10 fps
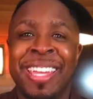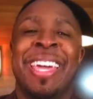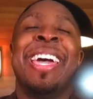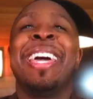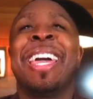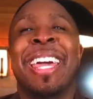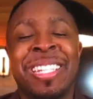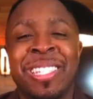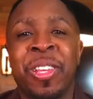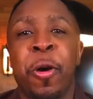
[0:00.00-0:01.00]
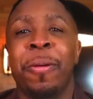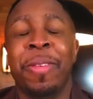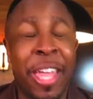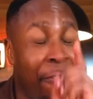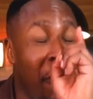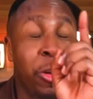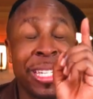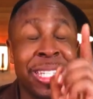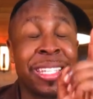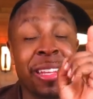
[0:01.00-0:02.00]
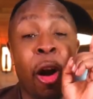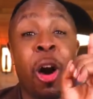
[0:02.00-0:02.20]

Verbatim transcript: And so it focuses